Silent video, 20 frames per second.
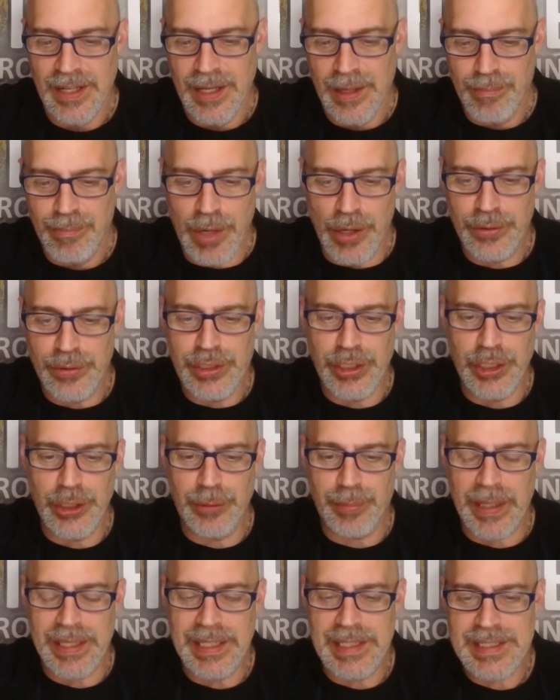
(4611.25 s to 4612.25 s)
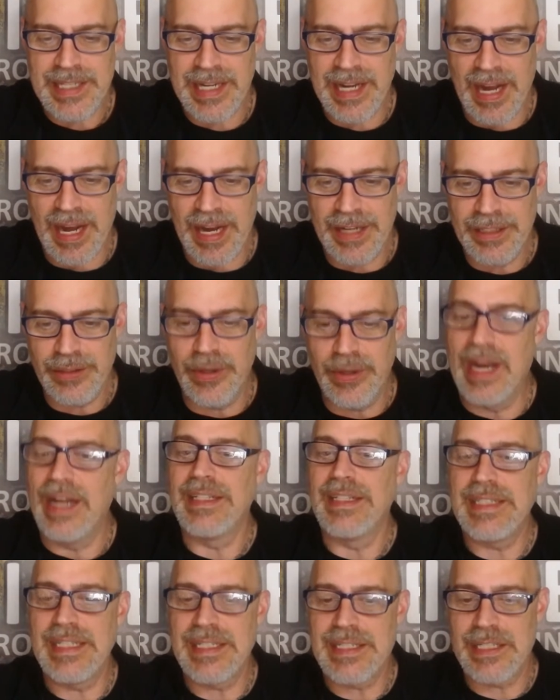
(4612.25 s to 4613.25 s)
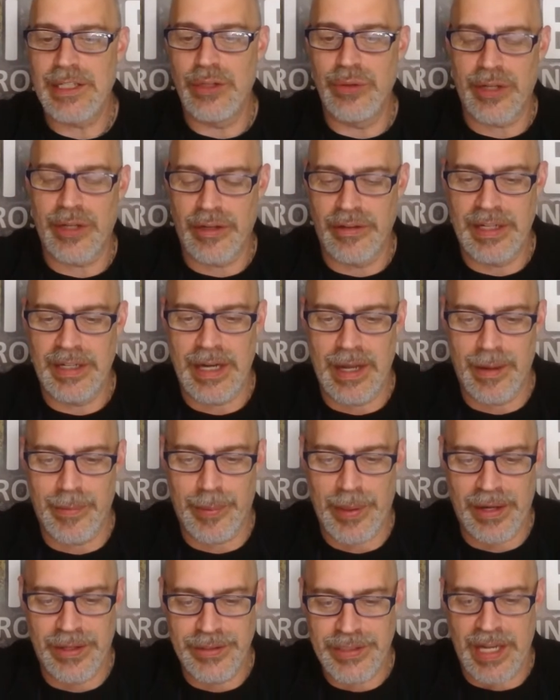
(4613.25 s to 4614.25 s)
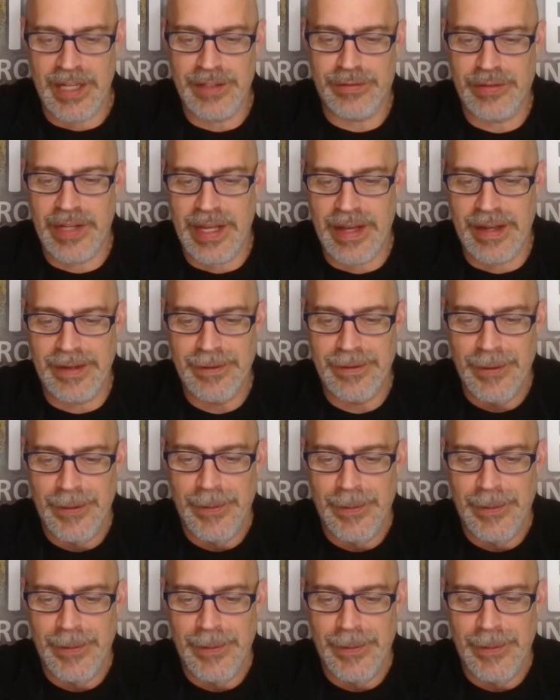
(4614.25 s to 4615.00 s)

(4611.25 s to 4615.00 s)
Mo Coop, I didn't say hi to you, and I did see you earlier, and I apologize for that.